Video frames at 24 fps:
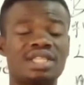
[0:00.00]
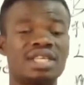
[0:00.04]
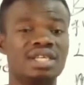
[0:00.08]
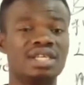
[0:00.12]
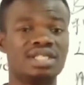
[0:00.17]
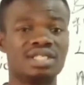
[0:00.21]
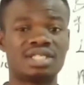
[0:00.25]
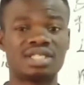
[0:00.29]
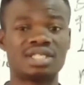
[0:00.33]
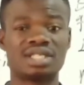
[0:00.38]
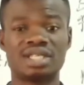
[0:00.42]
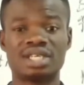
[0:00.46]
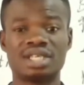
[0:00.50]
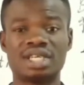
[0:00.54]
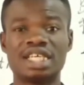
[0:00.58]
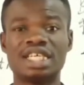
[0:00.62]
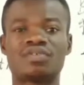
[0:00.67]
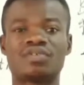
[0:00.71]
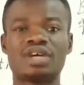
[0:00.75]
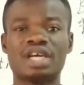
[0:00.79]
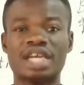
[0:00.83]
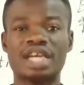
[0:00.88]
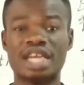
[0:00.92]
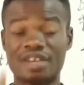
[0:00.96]
things:
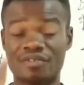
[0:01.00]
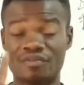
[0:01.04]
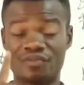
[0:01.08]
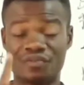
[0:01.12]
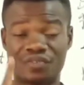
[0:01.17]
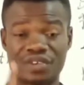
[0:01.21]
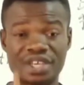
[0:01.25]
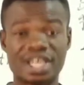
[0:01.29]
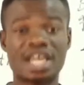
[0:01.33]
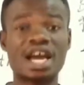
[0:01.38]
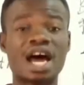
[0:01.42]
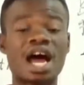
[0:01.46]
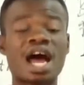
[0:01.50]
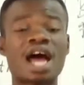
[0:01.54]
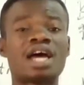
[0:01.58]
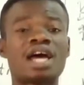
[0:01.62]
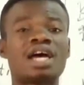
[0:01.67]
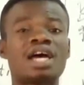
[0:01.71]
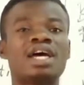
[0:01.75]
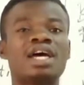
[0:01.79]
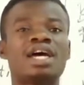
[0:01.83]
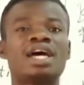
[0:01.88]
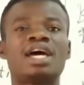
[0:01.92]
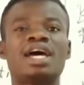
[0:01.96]
figure
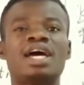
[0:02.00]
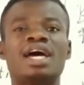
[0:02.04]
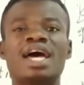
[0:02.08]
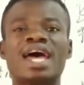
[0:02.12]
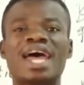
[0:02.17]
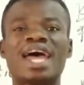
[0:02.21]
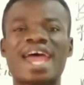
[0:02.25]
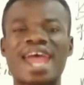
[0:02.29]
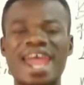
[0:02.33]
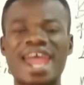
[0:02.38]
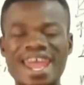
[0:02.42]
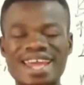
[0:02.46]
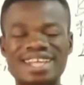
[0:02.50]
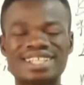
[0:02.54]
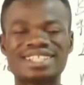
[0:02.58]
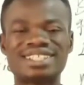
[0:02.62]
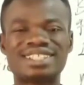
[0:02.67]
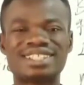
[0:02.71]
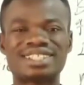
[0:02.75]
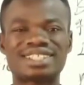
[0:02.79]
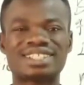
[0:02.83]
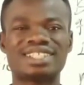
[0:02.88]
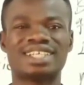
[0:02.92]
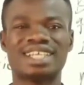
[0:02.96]

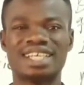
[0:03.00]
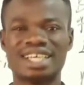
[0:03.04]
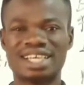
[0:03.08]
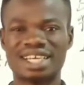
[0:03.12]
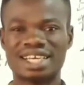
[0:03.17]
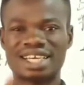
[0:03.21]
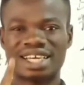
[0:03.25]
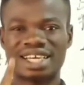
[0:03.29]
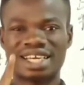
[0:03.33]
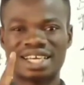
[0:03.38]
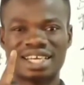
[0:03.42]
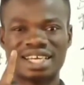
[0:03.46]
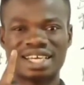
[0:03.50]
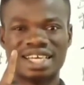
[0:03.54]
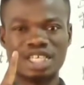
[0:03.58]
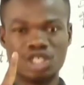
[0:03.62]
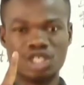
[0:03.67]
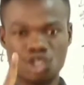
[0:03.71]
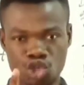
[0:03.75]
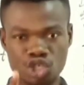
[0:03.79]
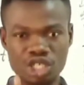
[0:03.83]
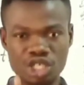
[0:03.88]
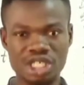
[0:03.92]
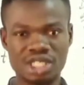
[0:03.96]
and a
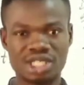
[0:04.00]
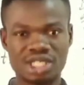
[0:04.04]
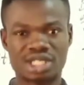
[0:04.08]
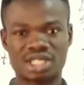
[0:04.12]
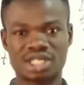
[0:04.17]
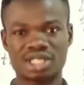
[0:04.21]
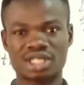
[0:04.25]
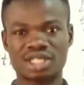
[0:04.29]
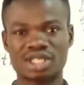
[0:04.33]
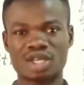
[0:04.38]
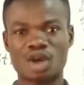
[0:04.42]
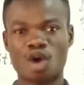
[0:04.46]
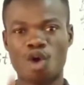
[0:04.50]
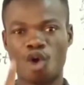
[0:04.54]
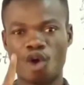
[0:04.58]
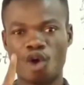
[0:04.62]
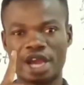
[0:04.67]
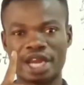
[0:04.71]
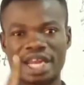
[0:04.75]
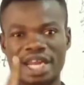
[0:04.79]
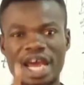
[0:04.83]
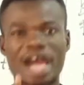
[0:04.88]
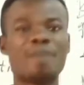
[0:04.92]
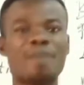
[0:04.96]
unit or
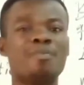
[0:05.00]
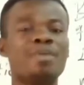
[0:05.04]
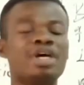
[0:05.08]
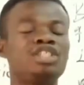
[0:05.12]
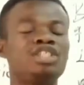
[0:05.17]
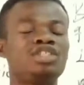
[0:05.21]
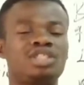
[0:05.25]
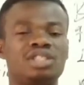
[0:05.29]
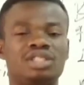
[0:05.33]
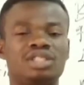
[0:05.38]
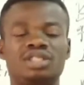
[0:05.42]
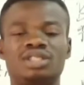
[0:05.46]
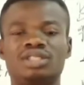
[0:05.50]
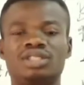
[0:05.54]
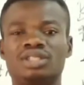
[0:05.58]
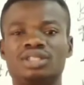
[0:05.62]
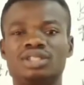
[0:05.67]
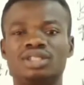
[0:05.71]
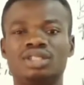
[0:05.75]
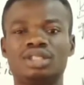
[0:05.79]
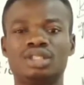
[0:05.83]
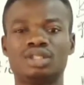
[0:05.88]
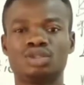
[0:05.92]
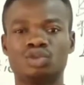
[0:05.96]
a dimension.
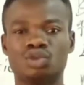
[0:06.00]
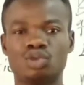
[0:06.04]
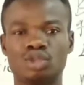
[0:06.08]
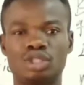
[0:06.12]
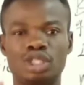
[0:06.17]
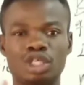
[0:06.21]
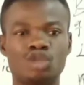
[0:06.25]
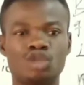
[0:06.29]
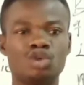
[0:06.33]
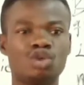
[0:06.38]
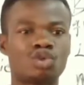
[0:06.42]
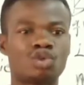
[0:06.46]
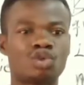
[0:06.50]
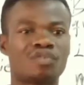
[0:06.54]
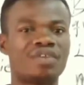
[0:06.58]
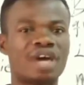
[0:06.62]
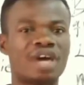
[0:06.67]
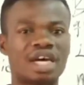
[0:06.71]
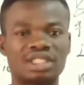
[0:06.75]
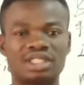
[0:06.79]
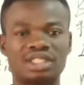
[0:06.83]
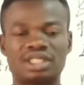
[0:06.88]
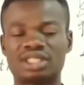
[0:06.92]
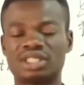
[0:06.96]
Take note of
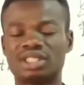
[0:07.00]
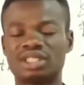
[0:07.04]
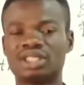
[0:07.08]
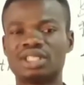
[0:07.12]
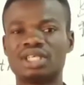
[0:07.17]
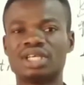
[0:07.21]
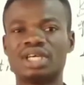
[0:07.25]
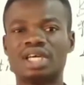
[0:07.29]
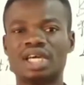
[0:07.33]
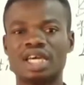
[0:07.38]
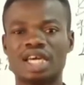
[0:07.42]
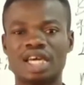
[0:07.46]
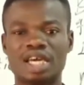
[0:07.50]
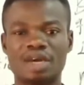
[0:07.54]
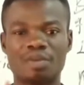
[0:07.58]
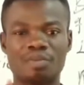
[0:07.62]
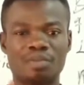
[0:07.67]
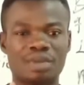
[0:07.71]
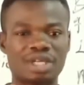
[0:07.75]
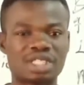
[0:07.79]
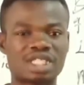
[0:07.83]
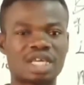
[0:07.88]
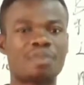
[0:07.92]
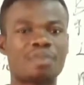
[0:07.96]
that.
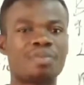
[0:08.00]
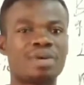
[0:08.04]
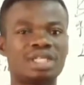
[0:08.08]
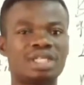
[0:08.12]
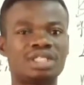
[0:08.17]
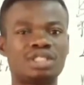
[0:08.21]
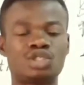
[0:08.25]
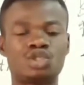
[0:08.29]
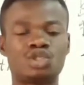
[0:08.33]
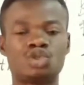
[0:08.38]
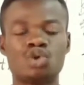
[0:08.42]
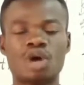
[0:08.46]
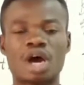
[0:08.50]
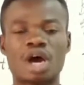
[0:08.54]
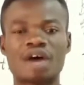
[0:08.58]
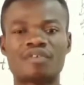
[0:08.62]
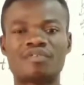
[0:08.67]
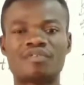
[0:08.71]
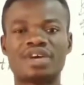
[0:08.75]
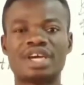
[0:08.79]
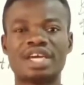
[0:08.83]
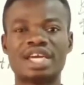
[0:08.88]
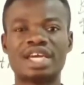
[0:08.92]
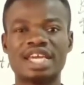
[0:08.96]
Measurement should
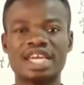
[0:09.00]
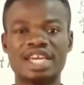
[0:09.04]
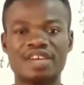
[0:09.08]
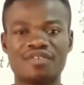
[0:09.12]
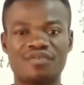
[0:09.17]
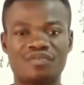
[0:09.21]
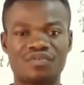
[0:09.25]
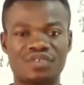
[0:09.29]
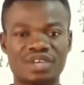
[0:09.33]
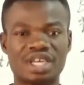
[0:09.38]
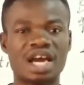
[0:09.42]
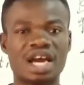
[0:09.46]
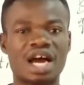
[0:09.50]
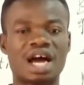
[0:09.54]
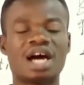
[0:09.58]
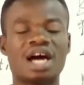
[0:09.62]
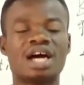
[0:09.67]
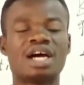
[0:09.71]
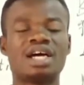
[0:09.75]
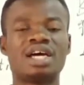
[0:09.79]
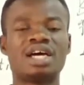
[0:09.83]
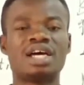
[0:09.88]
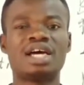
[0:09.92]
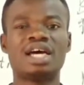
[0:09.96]
have a figure
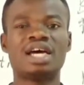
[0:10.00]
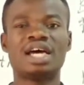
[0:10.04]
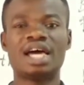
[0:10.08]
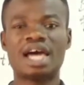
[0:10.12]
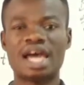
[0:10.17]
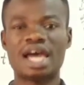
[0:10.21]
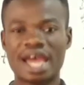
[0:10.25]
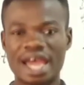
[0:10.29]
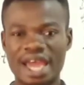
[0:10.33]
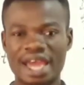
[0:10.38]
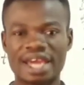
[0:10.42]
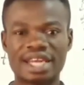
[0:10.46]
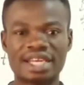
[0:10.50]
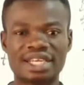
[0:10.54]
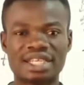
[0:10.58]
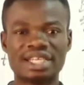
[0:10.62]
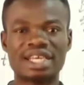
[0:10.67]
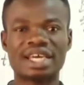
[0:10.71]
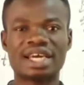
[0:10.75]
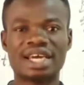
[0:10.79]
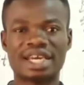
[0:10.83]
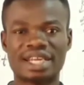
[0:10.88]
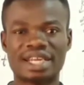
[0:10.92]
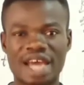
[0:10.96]
and
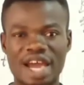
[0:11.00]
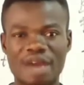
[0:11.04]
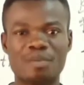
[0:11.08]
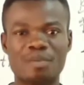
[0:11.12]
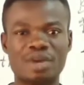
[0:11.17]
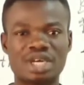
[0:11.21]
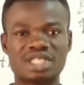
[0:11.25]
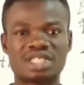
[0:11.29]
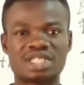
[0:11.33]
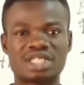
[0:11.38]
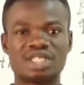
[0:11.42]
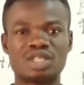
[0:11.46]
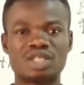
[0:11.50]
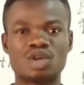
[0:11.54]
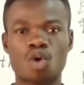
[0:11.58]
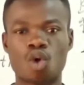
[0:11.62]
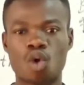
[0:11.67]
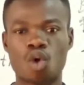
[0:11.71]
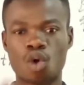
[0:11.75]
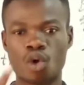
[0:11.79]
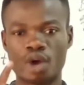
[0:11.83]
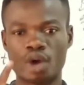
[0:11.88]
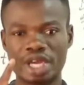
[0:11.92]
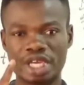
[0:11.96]
a dimension
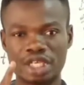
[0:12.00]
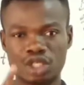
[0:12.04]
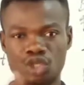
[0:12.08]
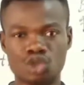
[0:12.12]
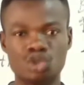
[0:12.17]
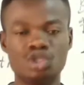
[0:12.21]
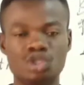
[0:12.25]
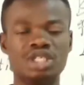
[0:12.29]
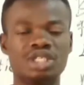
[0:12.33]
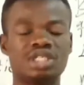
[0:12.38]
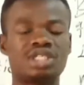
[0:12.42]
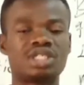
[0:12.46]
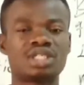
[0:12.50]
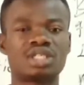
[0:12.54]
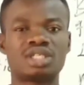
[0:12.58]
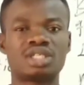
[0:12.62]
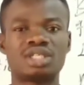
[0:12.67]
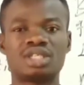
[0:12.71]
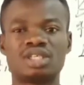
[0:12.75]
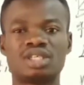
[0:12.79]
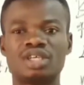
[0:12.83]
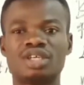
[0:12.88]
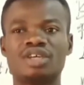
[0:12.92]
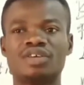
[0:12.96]
or a unit.
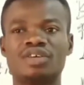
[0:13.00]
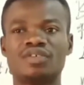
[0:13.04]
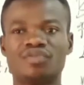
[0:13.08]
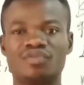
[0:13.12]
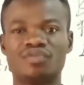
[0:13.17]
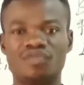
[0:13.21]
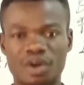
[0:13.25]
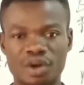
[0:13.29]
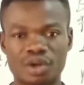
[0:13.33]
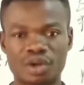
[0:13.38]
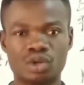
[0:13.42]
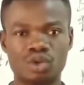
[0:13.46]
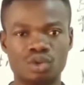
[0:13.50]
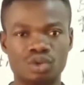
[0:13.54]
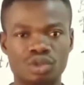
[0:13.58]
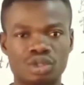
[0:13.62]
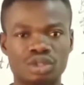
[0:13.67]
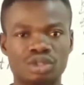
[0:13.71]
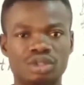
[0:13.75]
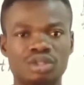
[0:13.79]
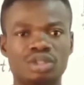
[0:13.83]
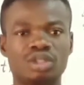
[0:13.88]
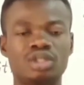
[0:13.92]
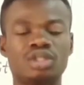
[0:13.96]
Very good.
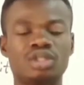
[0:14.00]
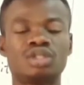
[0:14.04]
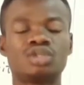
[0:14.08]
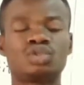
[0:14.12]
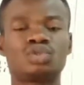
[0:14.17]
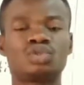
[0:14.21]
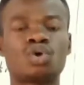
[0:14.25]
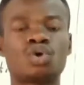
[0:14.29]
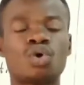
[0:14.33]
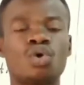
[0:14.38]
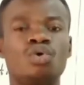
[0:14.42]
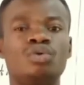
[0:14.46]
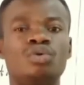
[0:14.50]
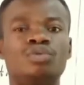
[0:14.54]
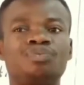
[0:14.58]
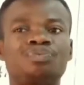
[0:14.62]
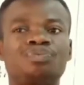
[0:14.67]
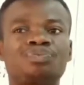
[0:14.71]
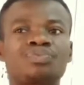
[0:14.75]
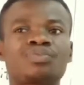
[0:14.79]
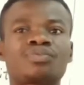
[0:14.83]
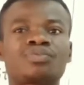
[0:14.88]
So,